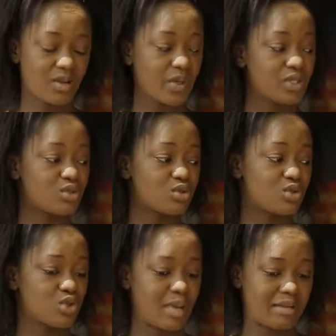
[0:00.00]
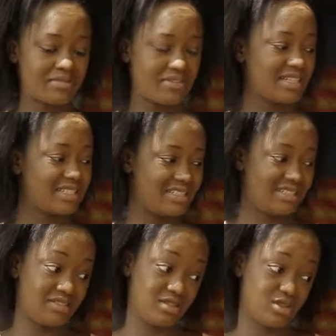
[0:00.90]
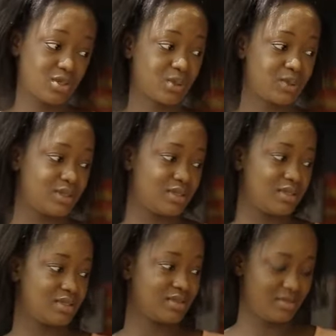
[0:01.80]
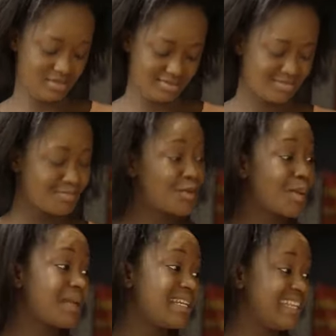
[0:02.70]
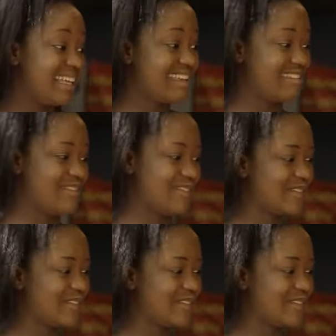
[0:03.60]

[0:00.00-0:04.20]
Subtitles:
I went to show my friend the result. Mommy, I made it again.